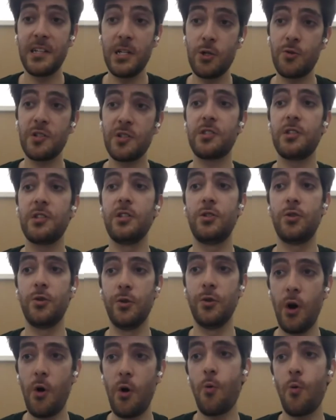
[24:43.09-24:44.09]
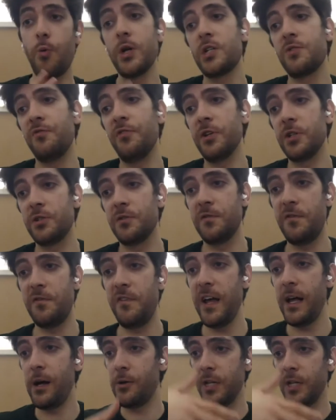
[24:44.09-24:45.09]
And it's interesting to know
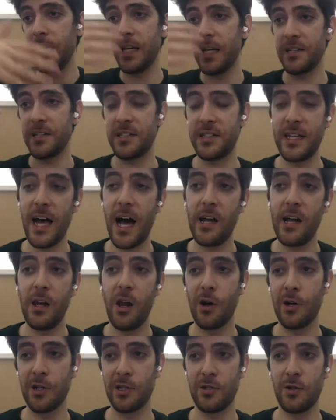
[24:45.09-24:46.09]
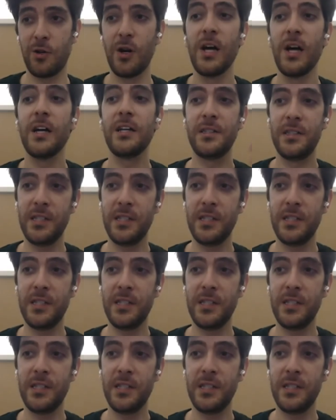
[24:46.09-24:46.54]
which version failed in a CI log.